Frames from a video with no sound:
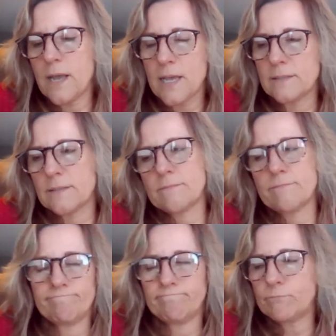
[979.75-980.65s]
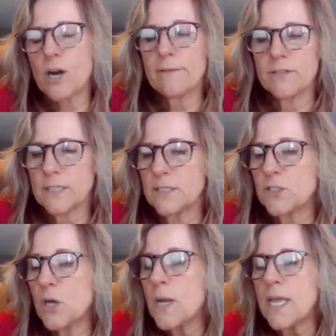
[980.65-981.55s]
has privacy.
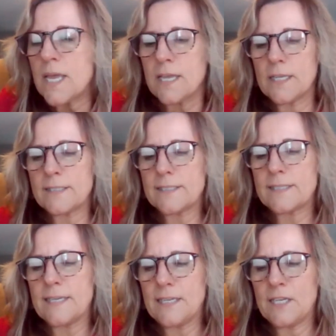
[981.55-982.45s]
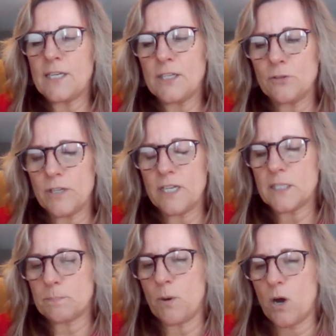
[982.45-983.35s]
So it's in a unique
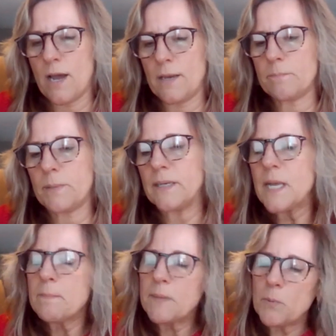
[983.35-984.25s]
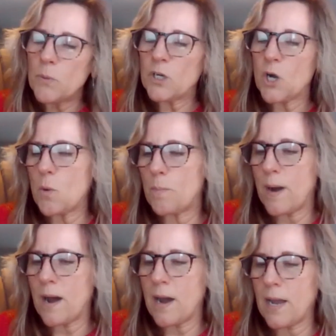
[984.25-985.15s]
spot, but people will go
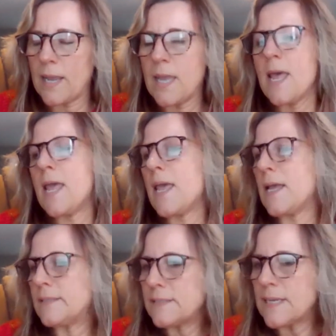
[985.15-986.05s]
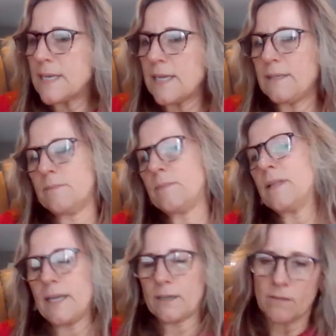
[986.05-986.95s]
by and see it and be
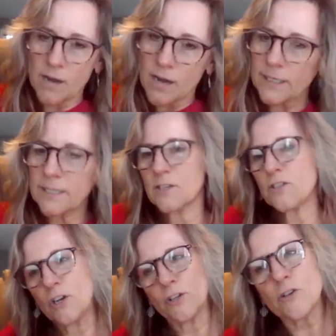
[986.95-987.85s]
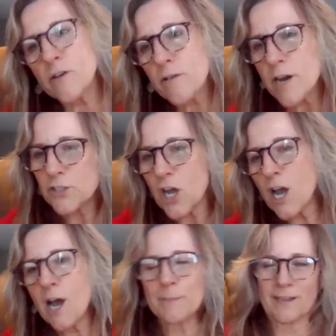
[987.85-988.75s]
like honk and you're doing a great
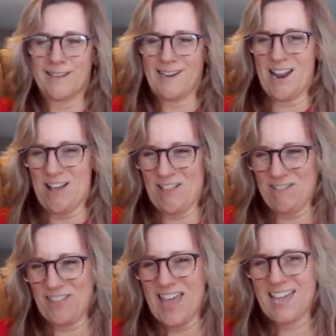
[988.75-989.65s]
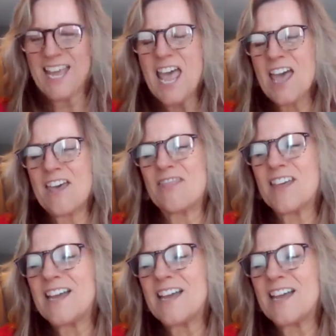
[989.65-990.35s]
job and all that. And